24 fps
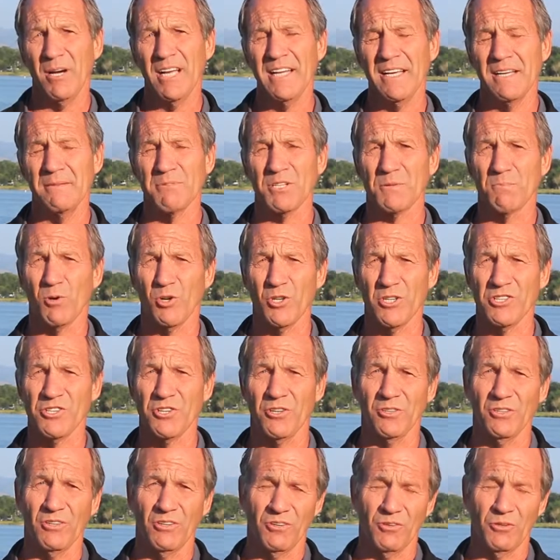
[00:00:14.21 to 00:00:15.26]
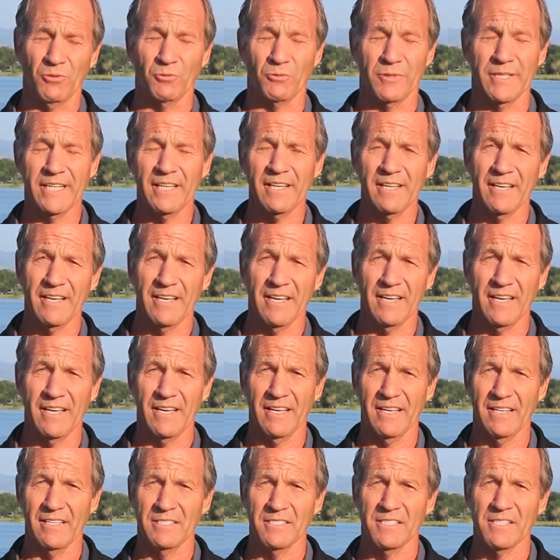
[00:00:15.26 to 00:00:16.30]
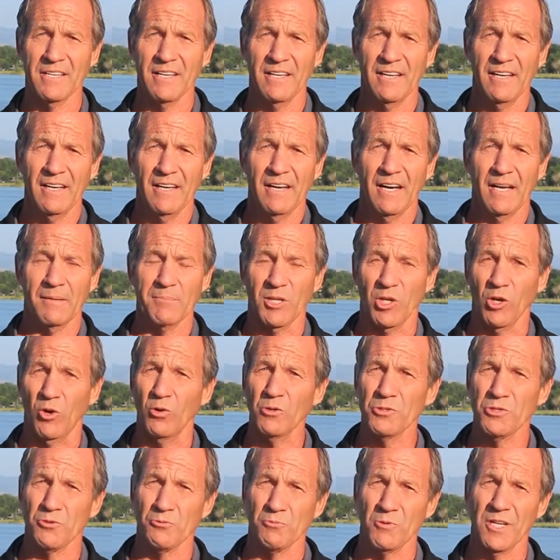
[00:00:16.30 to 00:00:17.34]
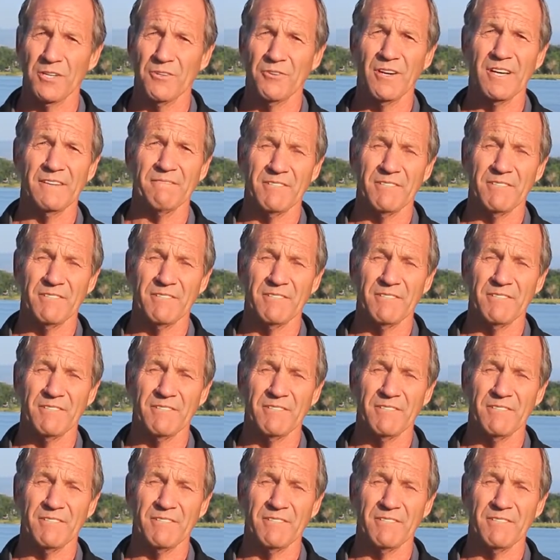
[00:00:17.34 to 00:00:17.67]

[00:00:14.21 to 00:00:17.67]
my name's Marshall Ulrich, and I'm an ultra runner.